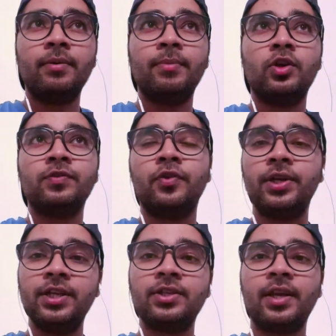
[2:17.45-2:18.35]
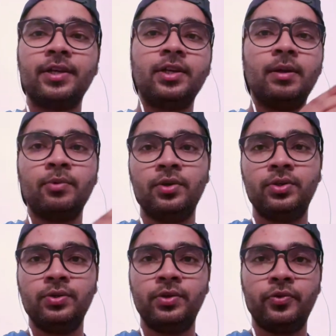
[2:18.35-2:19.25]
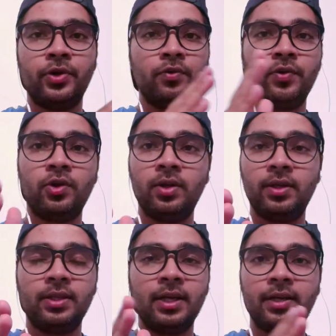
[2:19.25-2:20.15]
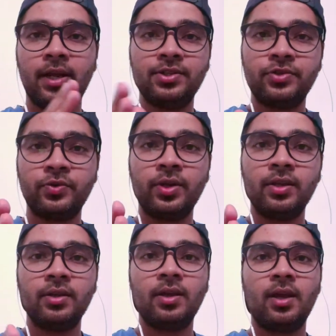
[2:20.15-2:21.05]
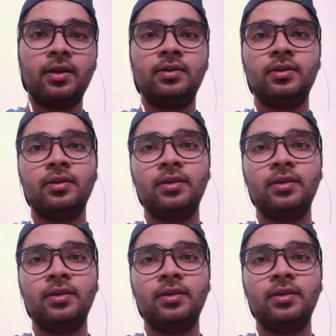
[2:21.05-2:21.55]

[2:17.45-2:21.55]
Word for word: because for each character I'm going to iterate over all, the entire string and